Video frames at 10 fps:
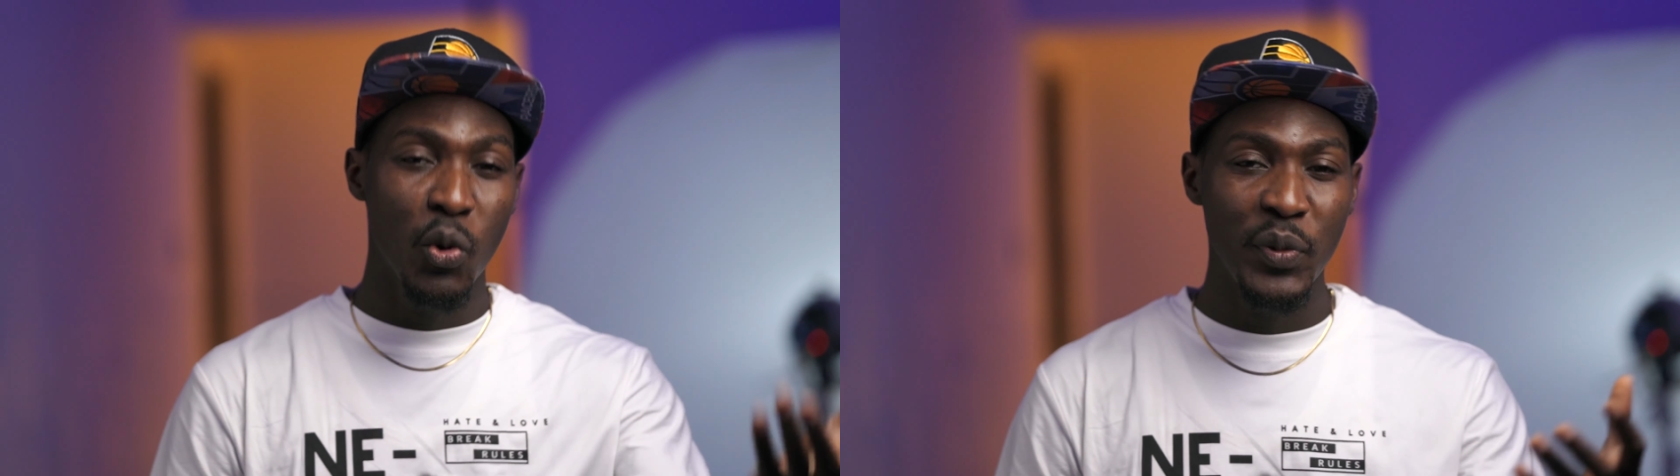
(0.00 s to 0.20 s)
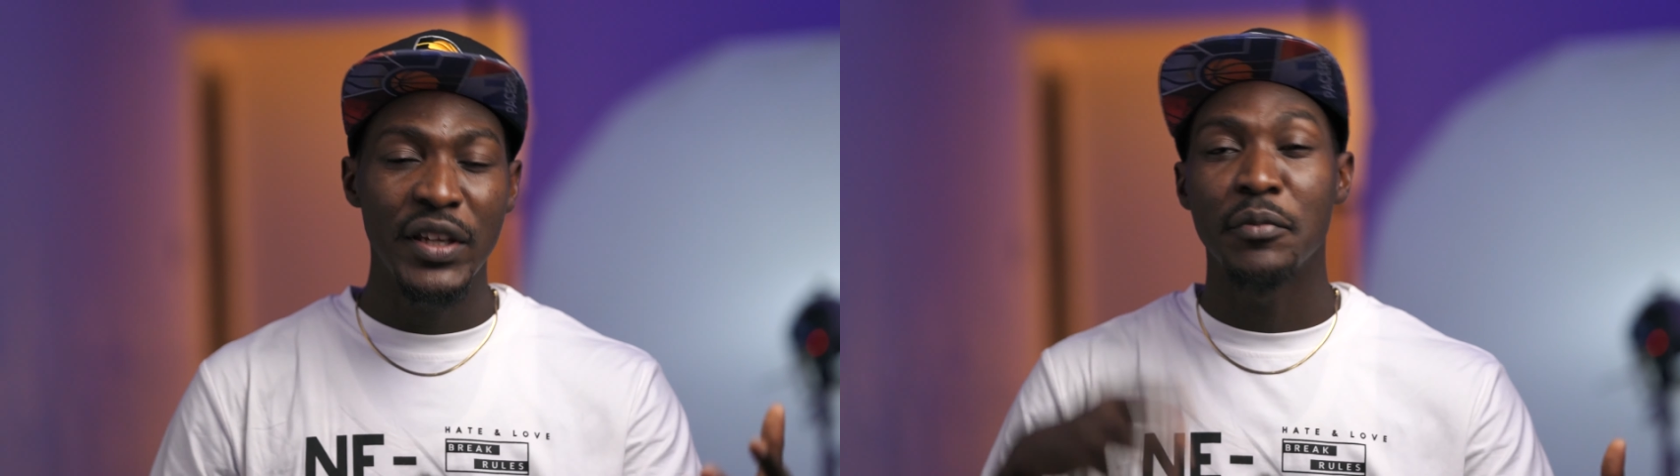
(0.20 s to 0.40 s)

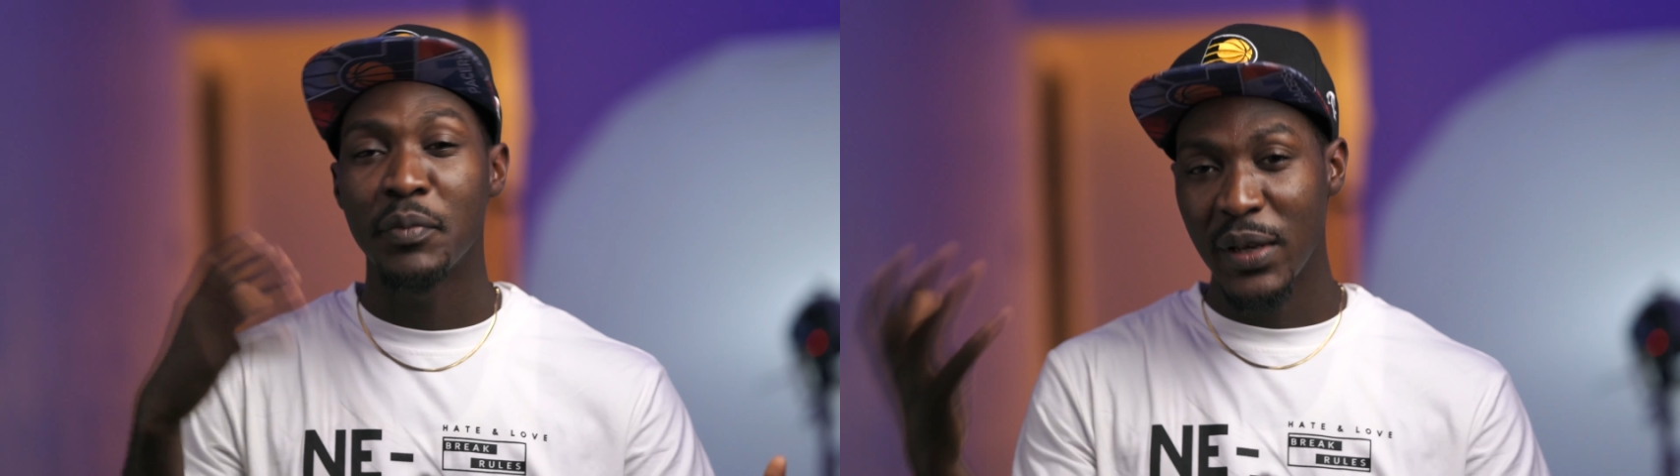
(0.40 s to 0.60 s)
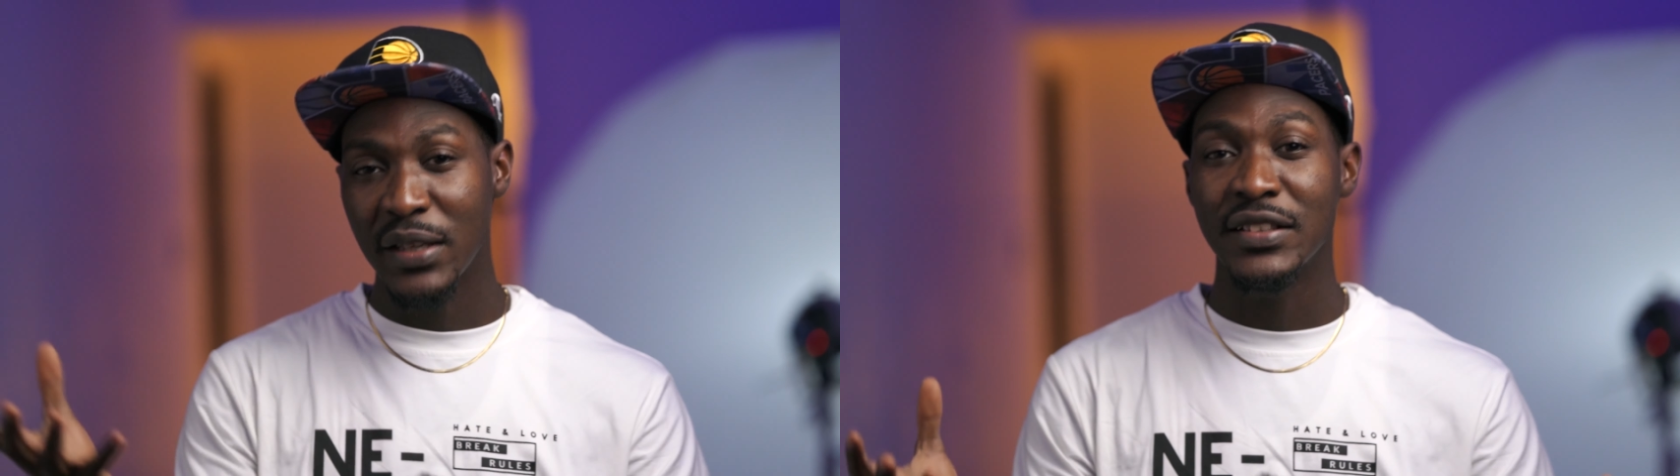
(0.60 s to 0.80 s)
copy
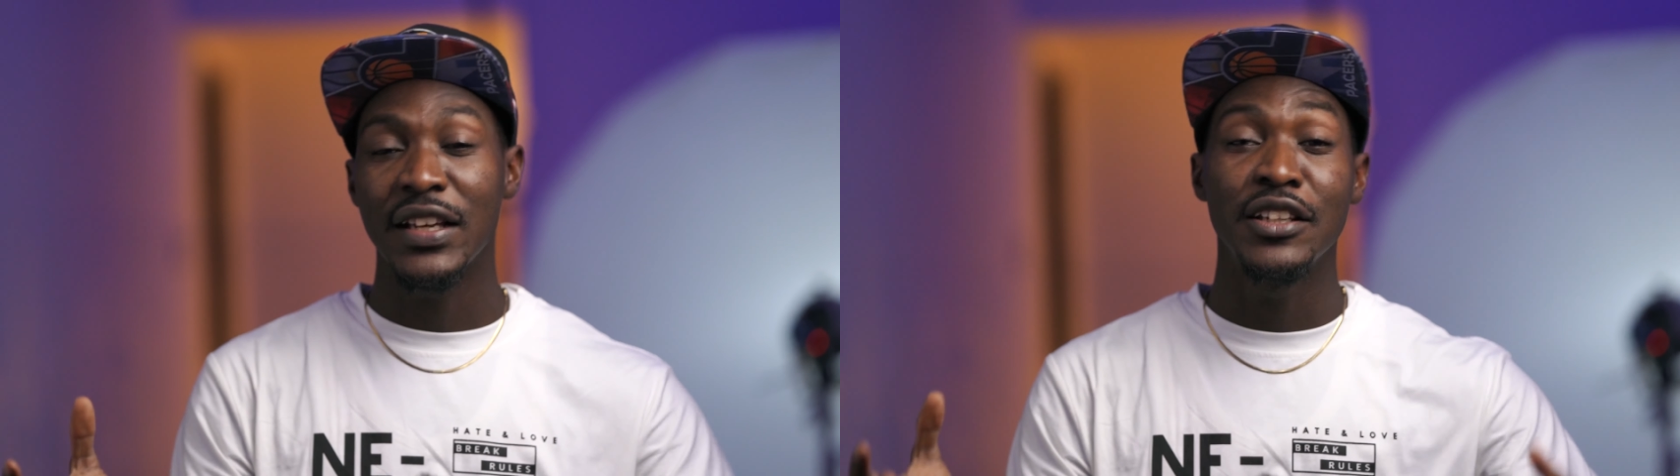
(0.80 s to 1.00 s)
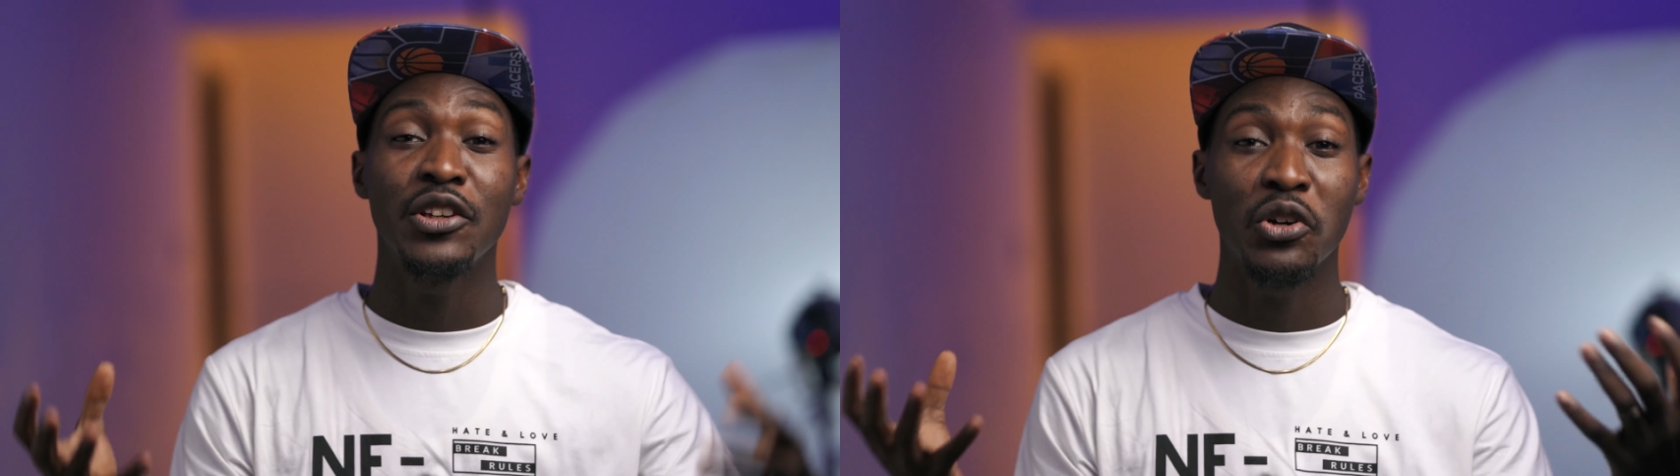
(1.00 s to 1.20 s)
and
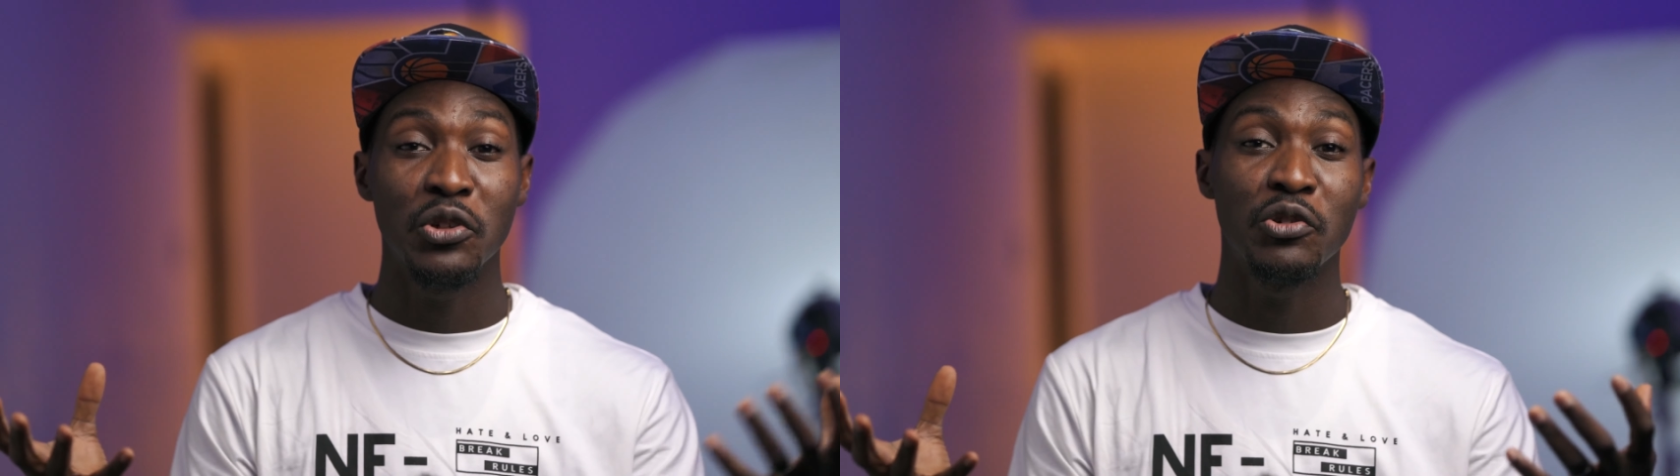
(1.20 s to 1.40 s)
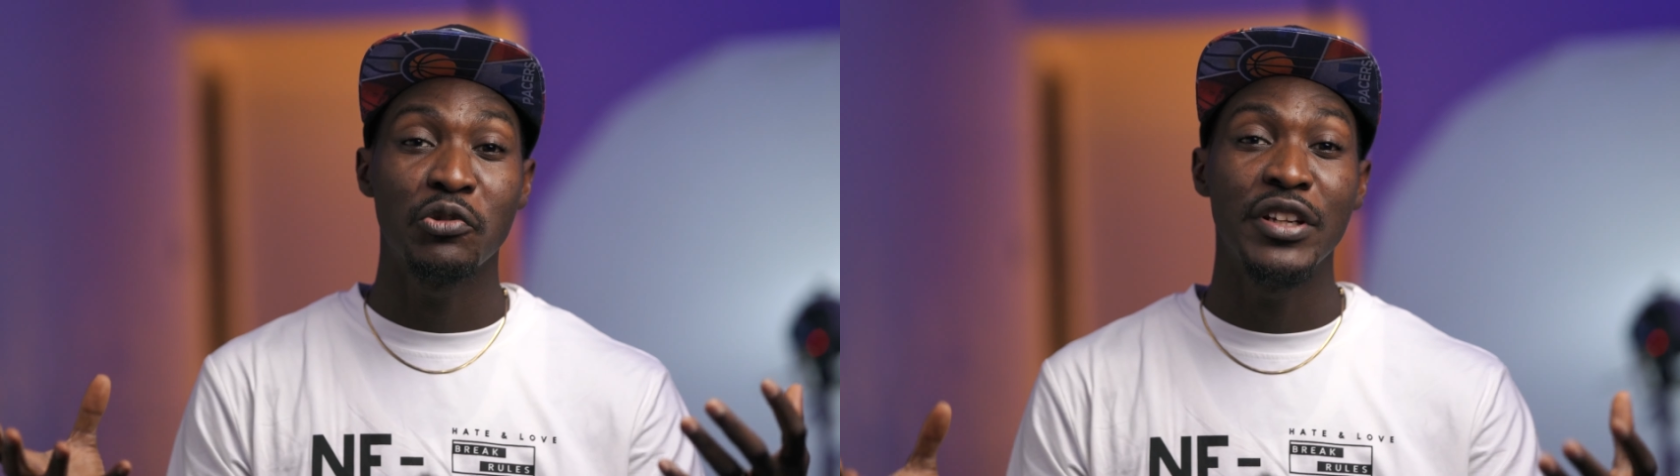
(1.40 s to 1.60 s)
paste any
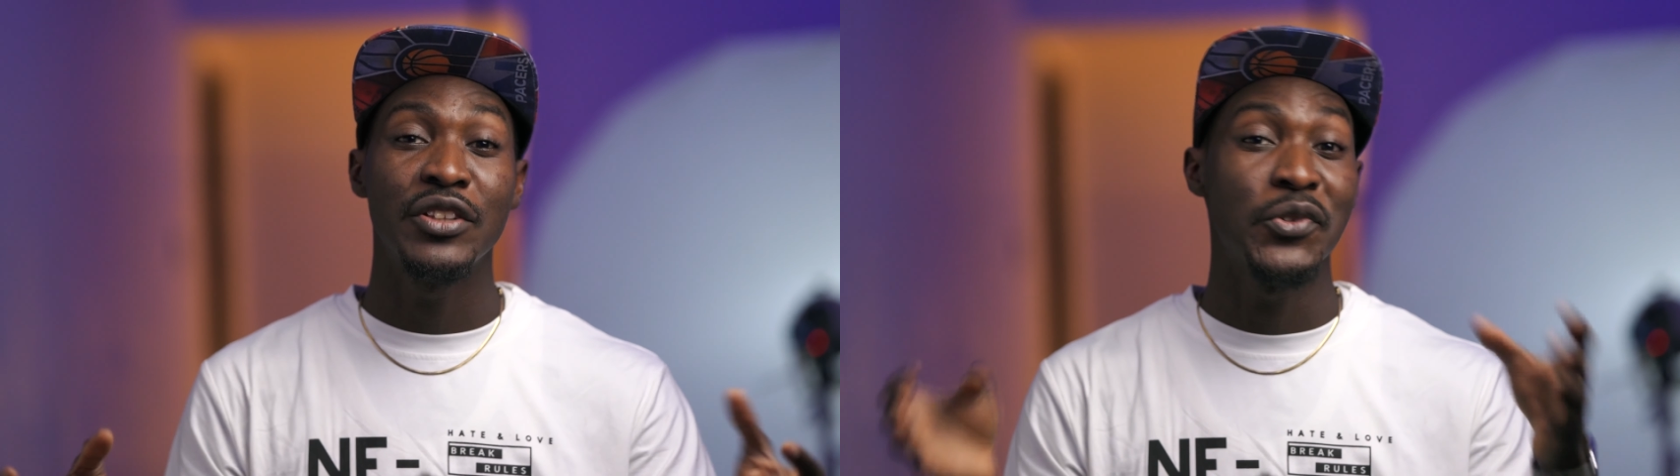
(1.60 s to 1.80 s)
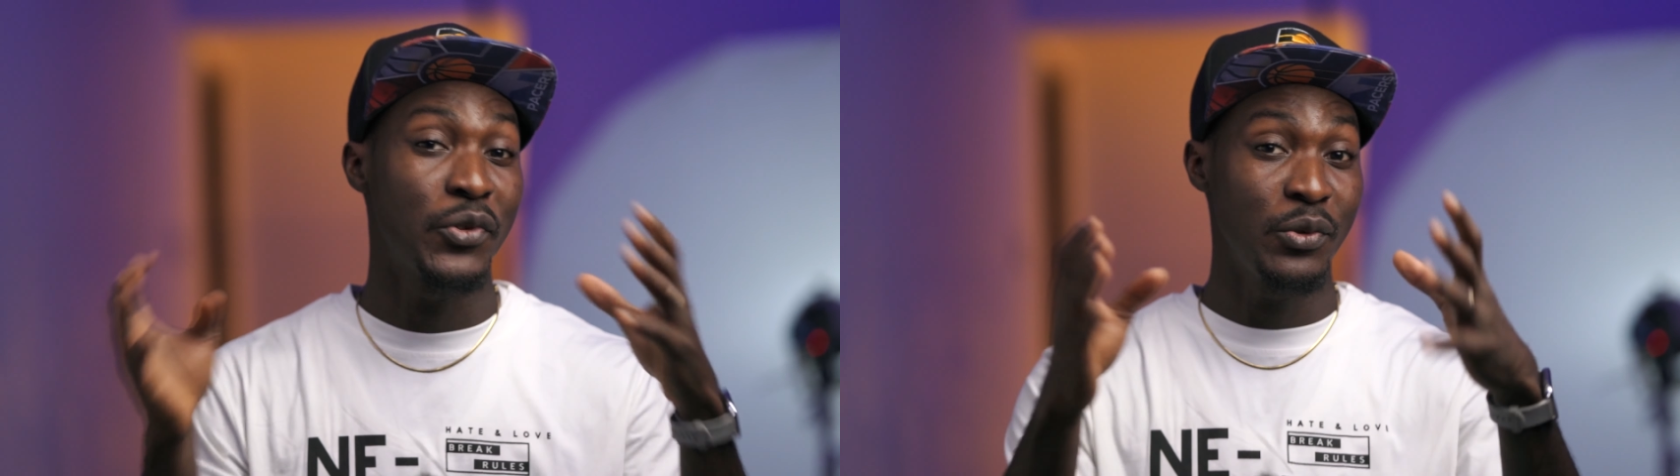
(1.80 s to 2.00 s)
color
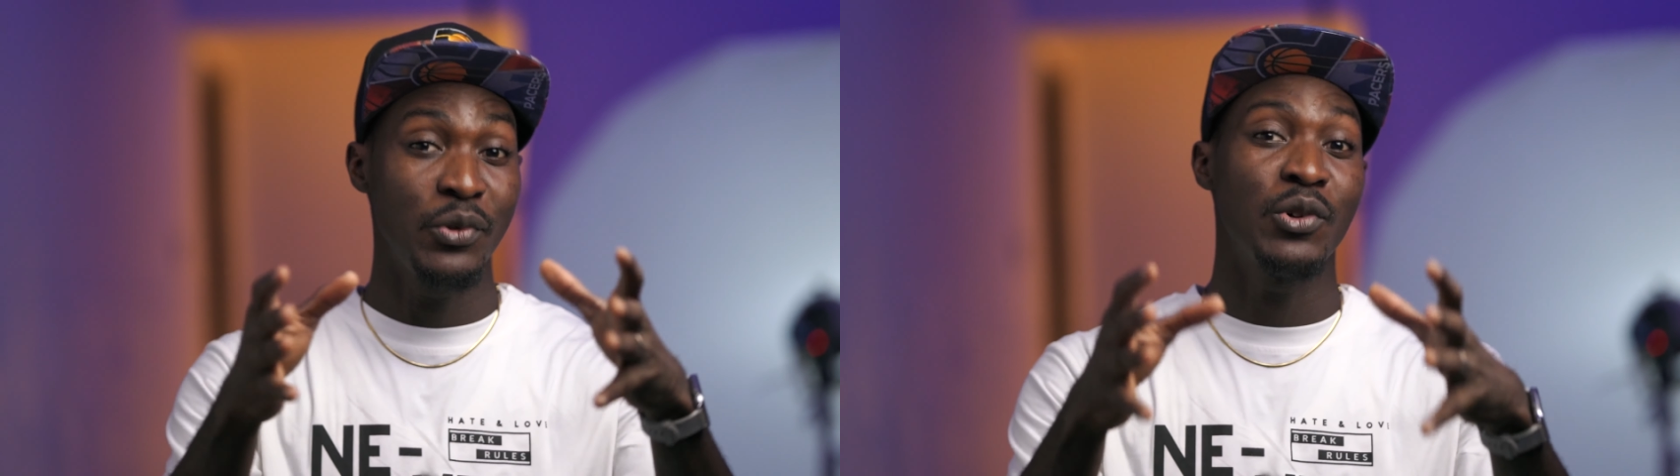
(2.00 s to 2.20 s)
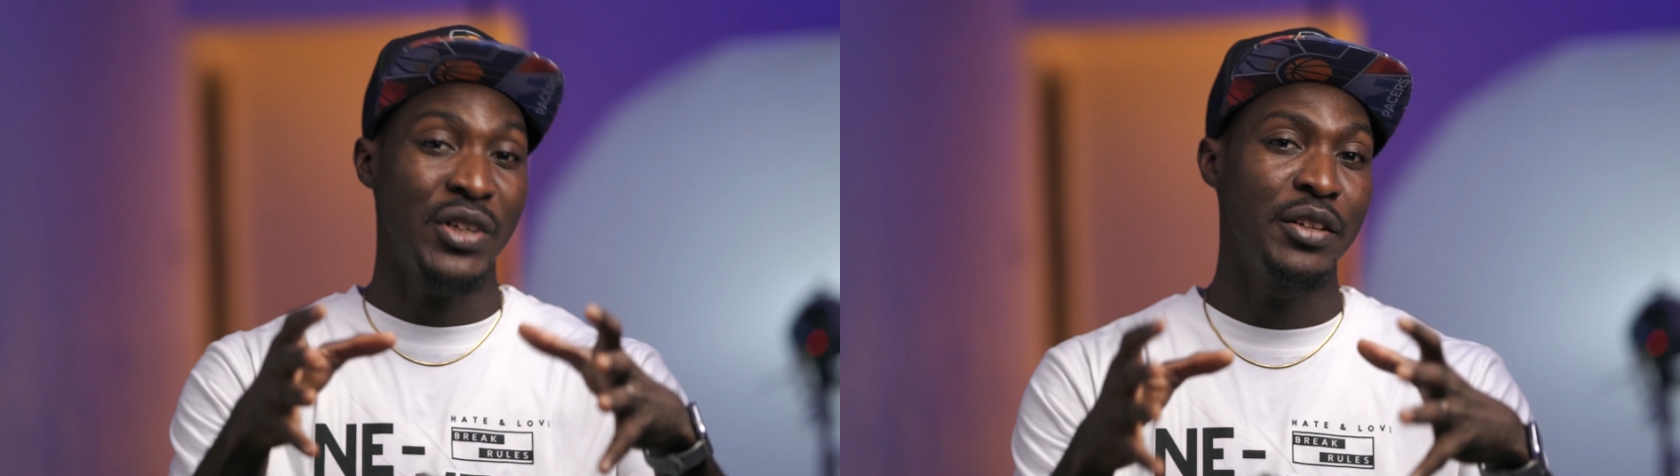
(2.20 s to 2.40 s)
grade to
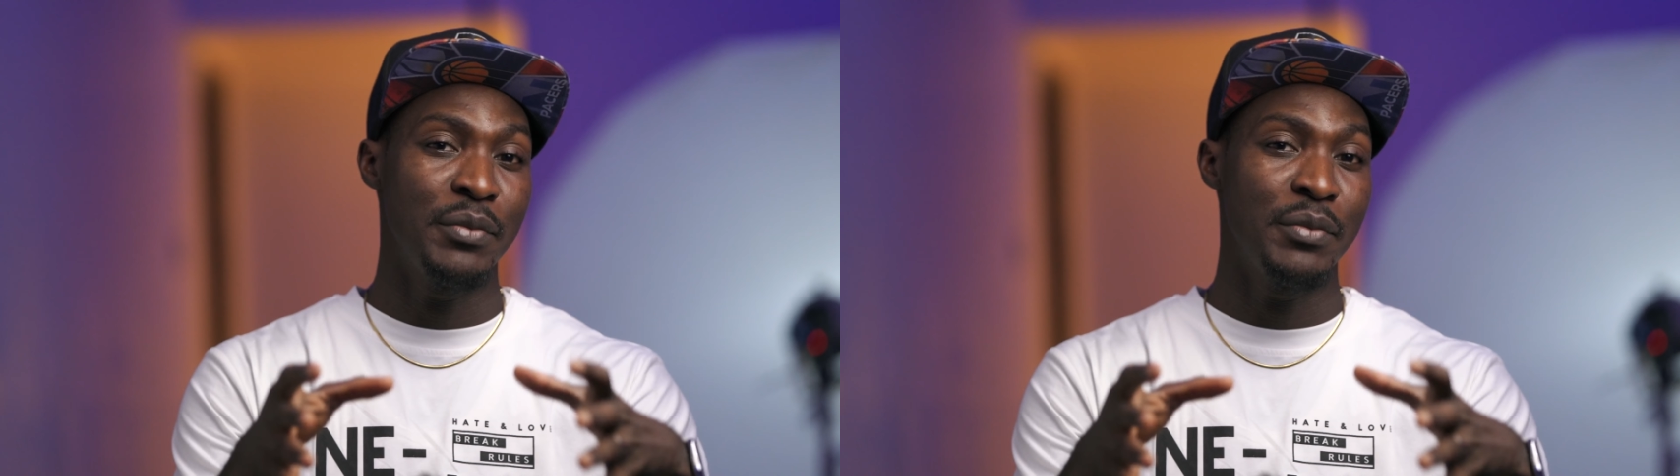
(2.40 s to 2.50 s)
your